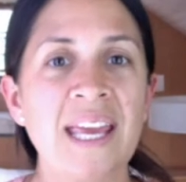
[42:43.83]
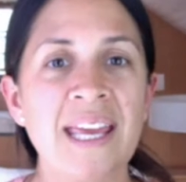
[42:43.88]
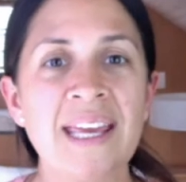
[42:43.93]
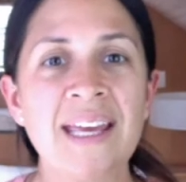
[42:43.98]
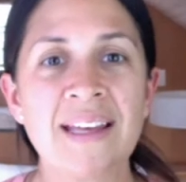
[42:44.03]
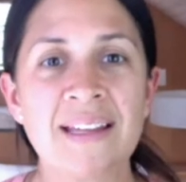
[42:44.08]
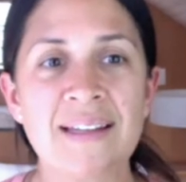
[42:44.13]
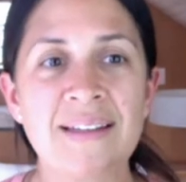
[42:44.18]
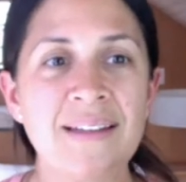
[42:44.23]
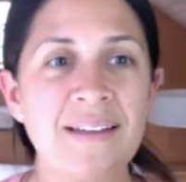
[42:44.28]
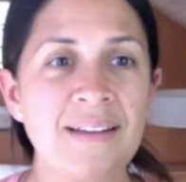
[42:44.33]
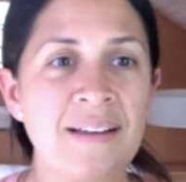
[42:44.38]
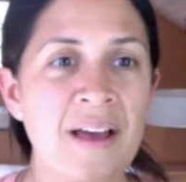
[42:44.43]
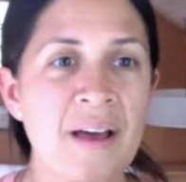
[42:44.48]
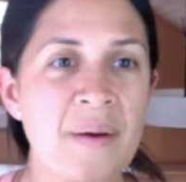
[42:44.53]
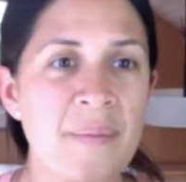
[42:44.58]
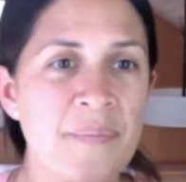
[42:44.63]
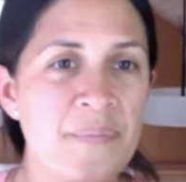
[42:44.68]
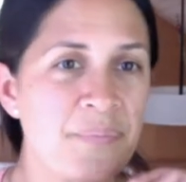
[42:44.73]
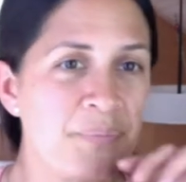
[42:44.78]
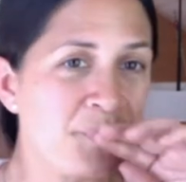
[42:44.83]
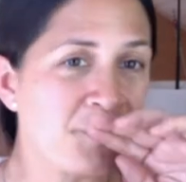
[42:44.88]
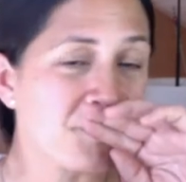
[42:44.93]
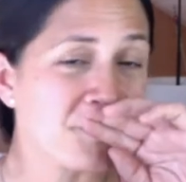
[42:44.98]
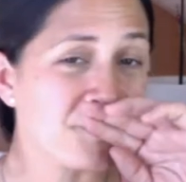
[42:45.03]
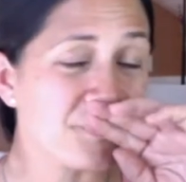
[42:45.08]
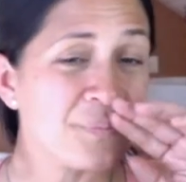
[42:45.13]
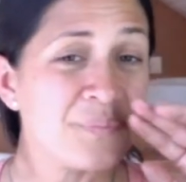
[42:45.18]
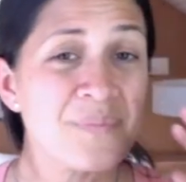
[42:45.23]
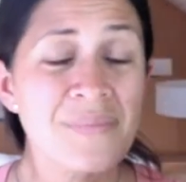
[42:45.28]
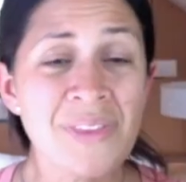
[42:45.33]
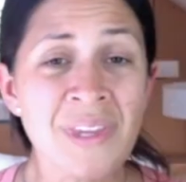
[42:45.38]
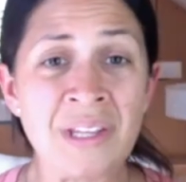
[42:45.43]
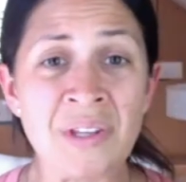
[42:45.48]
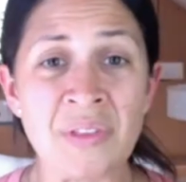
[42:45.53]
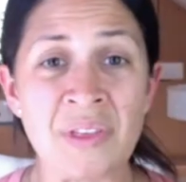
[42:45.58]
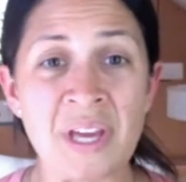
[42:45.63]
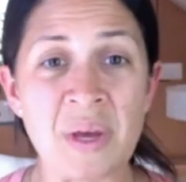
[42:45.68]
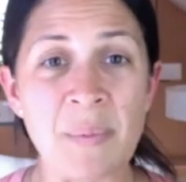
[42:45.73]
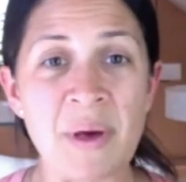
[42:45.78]
And um,
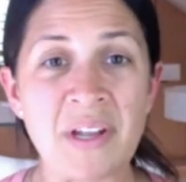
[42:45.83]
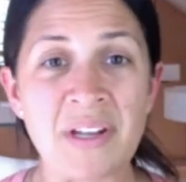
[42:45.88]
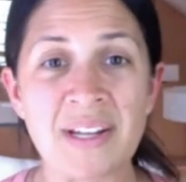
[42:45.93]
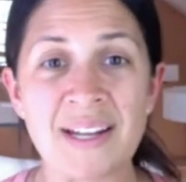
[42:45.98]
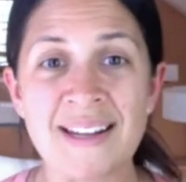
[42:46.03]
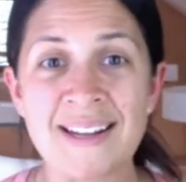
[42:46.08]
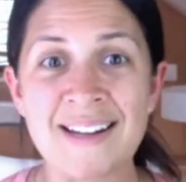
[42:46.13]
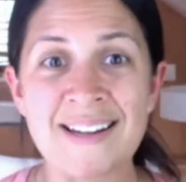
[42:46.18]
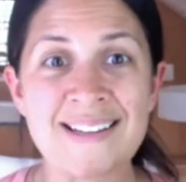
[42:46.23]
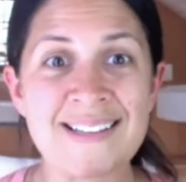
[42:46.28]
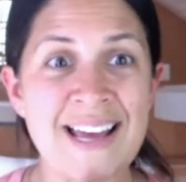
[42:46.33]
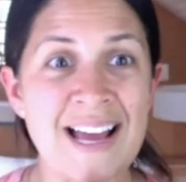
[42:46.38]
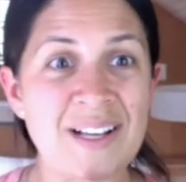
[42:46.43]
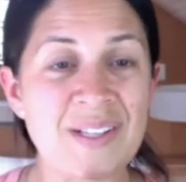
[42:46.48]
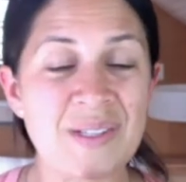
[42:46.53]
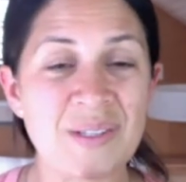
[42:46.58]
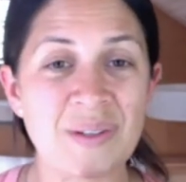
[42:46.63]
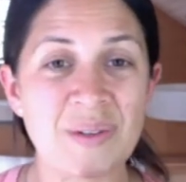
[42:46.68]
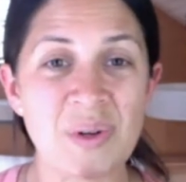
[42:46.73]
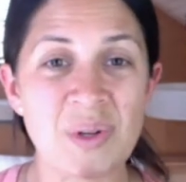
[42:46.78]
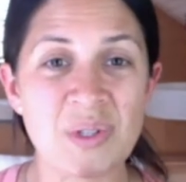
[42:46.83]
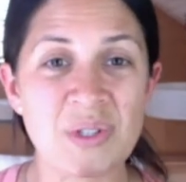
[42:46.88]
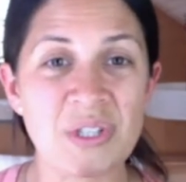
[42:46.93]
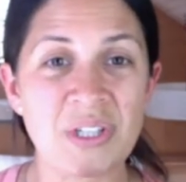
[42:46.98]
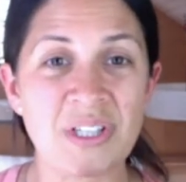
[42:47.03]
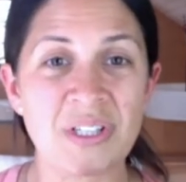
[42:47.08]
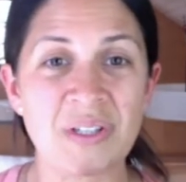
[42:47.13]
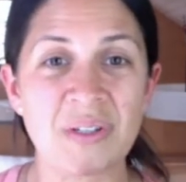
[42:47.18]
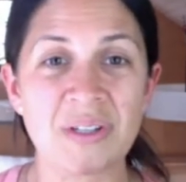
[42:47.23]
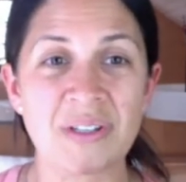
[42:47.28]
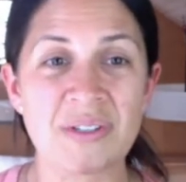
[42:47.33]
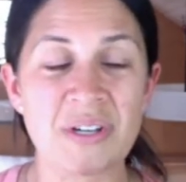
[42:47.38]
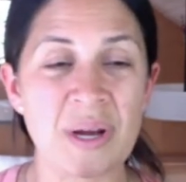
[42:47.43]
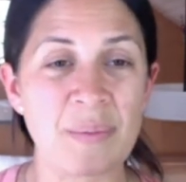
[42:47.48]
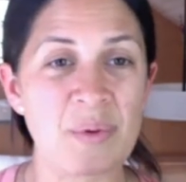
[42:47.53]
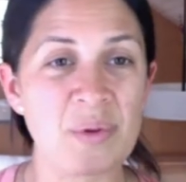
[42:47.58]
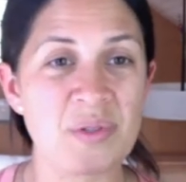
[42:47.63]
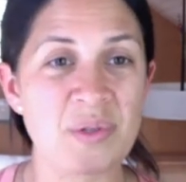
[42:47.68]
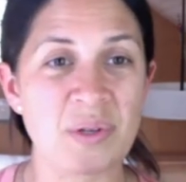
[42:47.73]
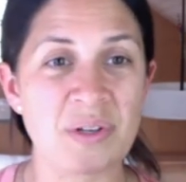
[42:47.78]
you think about it in an intact culture, a
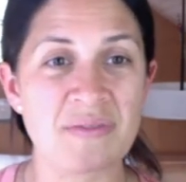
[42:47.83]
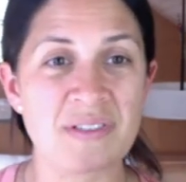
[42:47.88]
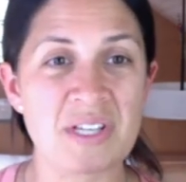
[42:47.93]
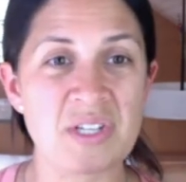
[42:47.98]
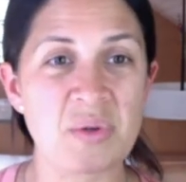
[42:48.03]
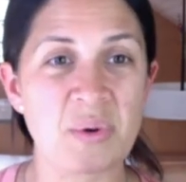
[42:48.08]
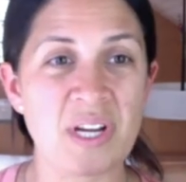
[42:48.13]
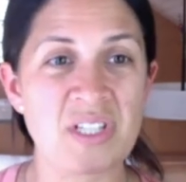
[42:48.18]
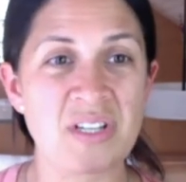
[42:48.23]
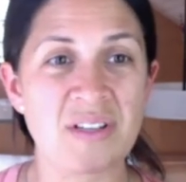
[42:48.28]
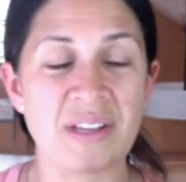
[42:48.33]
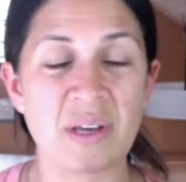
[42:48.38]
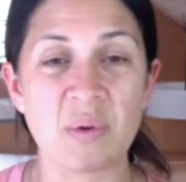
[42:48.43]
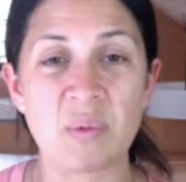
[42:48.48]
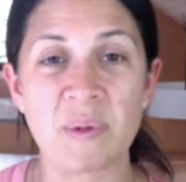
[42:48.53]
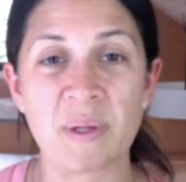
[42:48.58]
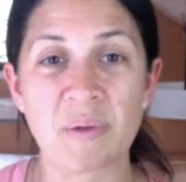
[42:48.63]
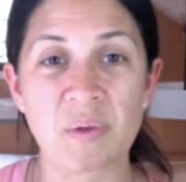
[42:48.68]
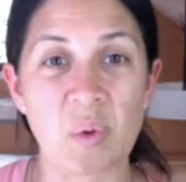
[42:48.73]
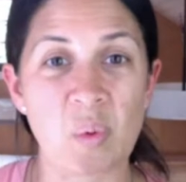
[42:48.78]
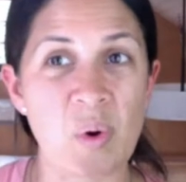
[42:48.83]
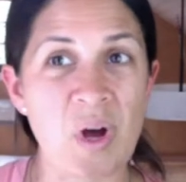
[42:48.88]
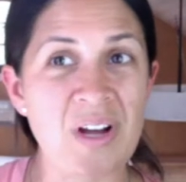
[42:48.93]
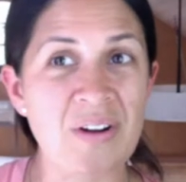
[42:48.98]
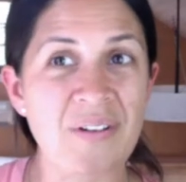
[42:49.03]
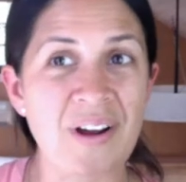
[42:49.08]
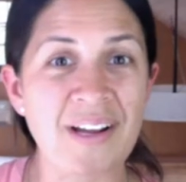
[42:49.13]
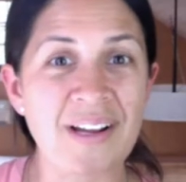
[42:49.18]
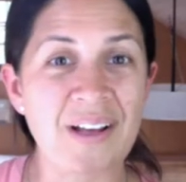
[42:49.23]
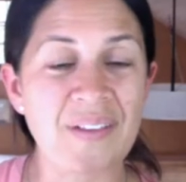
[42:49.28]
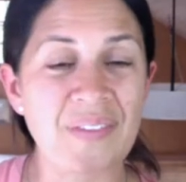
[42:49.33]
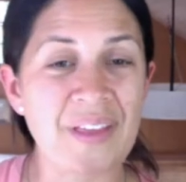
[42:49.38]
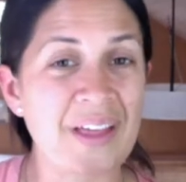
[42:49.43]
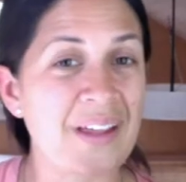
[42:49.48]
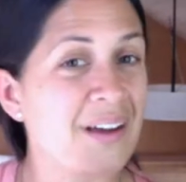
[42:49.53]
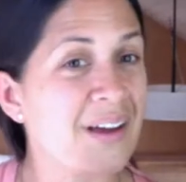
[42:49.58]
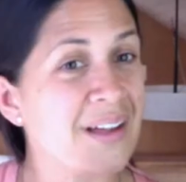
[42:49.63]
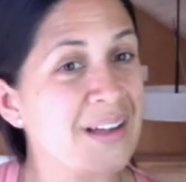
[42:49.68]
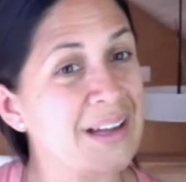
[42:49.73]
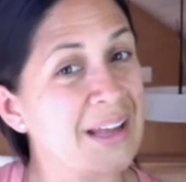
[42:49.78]
tribal sort of situation, they would be able to walk right out
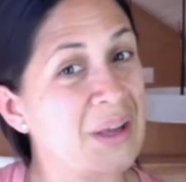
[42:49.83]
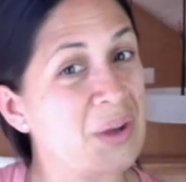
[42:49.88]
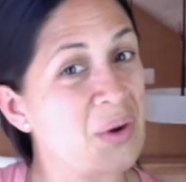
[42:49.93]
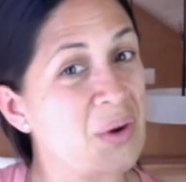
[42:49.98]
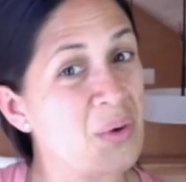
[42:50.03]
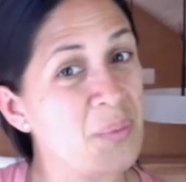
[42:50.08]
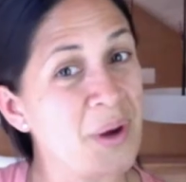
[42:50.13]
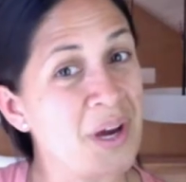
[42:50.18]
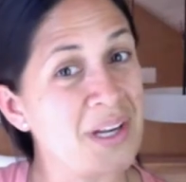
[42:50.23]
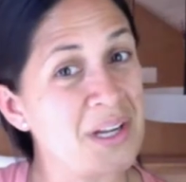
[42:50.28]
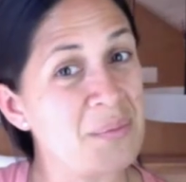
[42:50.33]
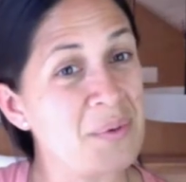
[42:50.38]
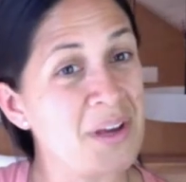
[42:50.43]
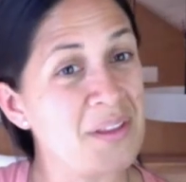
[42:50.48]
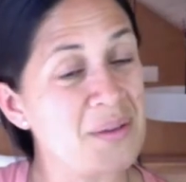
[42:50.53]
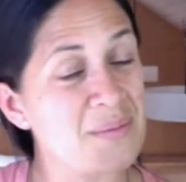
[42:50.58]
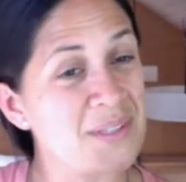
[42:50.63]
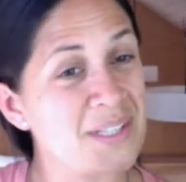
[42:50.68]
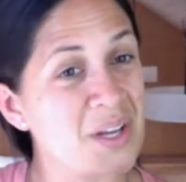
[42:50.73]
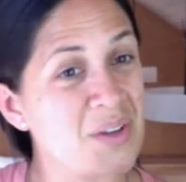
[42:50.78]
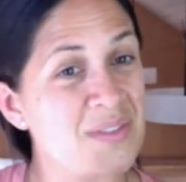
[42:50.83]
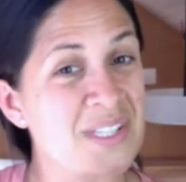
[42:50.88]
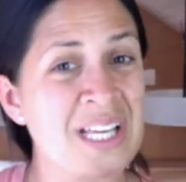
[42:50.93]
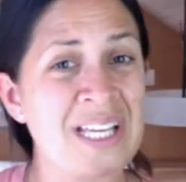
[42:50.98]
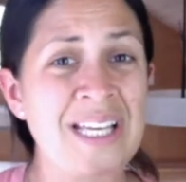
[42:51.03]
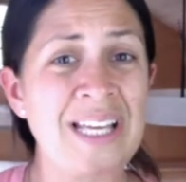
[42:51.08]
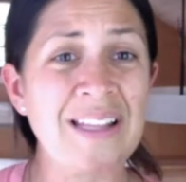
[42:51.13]
that hut and go potty by themselves.